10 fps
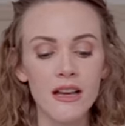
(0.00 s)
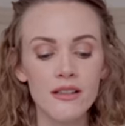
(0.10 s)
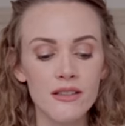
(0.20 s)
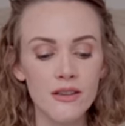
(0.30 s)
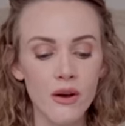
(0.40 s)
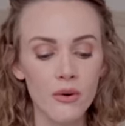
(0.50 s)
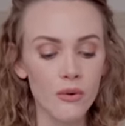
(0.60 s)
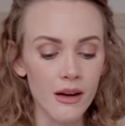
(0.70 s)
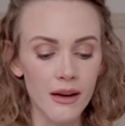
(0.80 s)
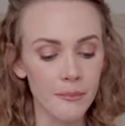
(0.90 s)

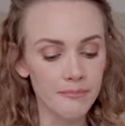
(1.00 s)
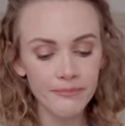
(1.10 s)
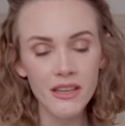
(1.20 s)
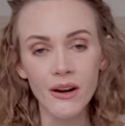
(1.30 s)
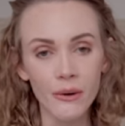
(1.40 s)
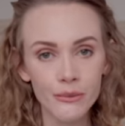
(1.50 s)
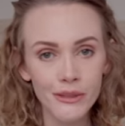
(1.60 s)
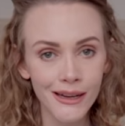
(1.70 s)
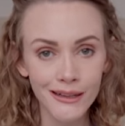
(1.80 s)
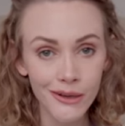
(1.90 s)
So, you
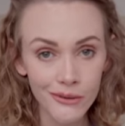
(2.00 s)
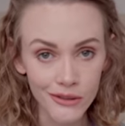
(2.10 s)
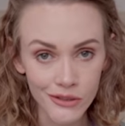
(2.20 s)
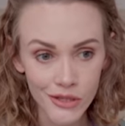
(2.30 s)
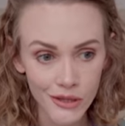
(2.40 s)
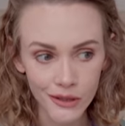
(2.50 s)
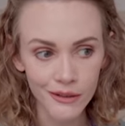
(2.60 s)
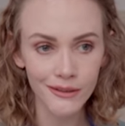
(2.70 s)
gotta coat it in sugar,